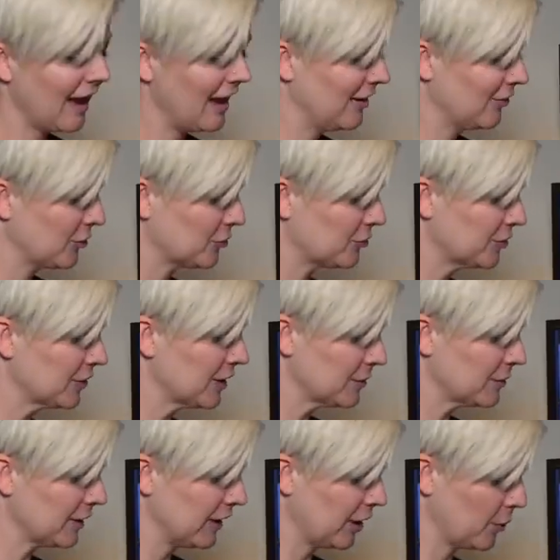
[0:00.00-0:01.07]
and it's a
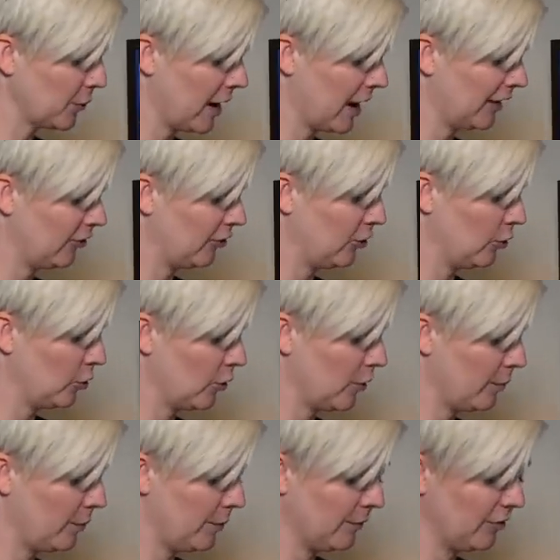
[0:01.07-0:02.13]
really, really good way
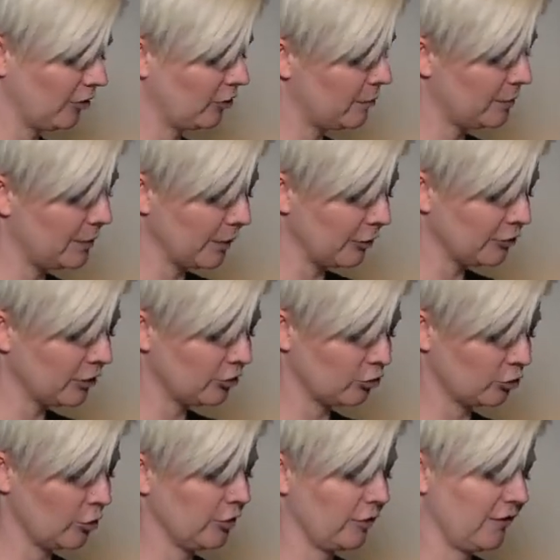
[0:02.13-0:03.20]
to just build
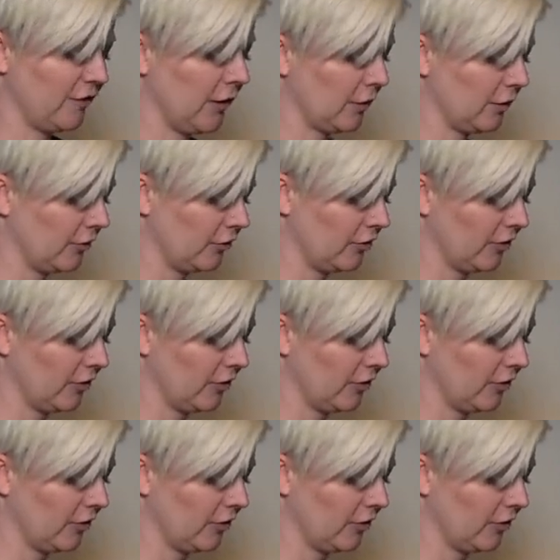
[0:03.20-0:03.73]
control in your fingers.